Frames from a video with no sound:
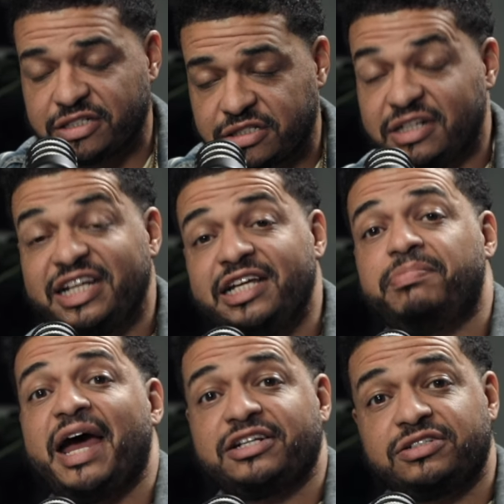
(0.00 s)
lead
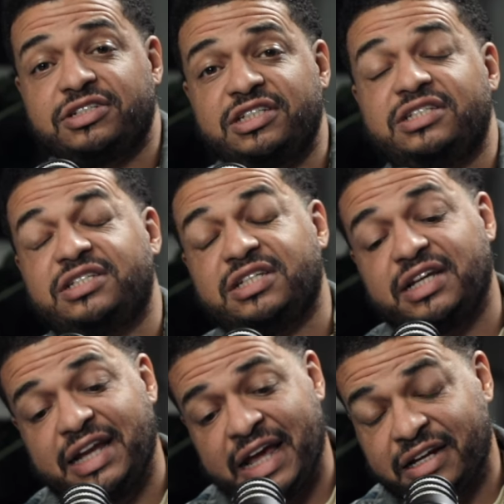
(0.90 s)
pastor, CCC
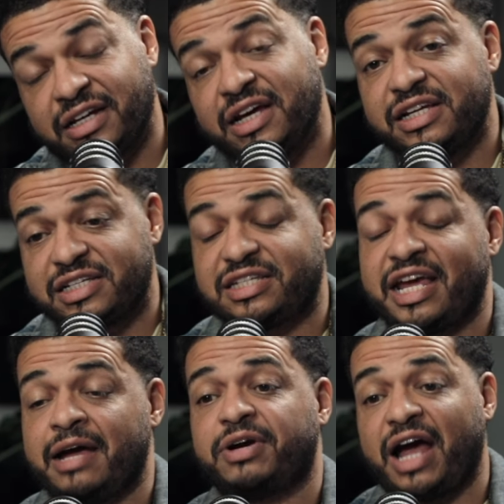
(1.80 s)
Atlanta,
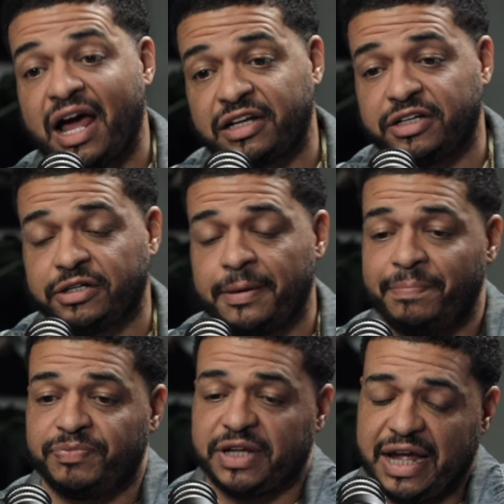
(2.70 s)
Sam Collier,
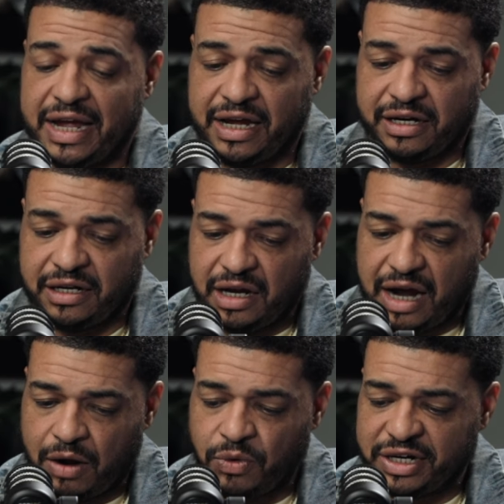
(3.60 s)
and
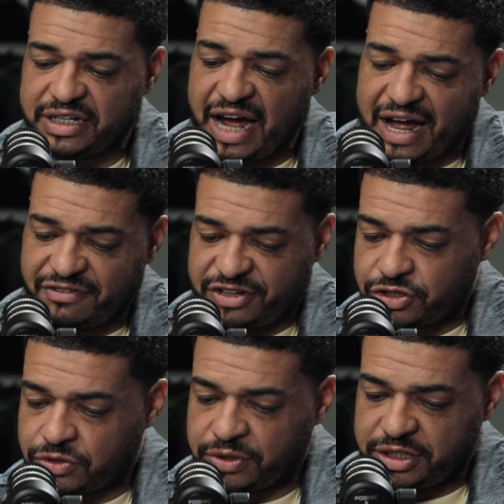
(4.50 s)
I want to dive
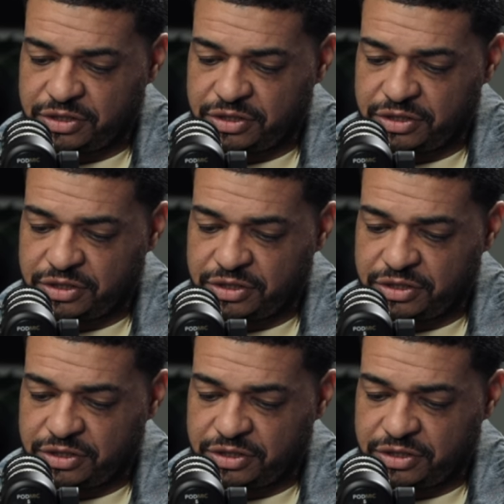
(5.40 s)
into it.